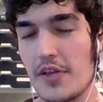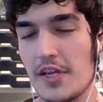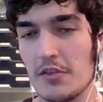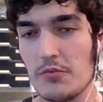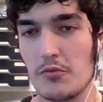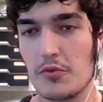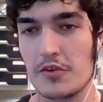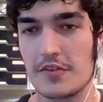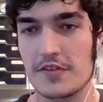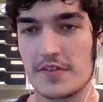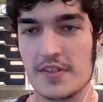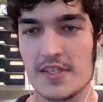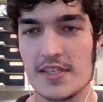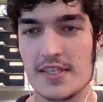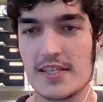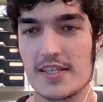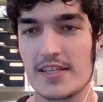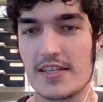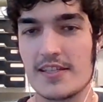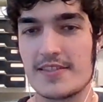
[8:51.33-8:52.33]
AdWords,
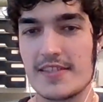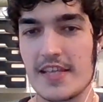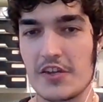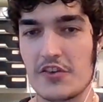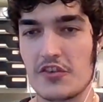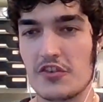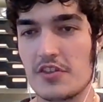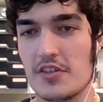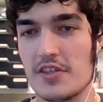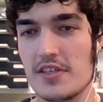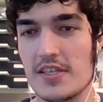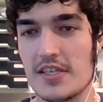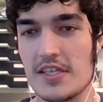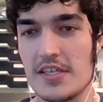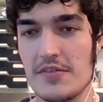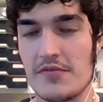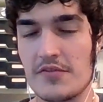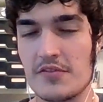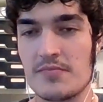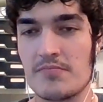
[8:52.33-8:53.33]
it's actually
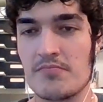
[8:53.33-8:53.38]
even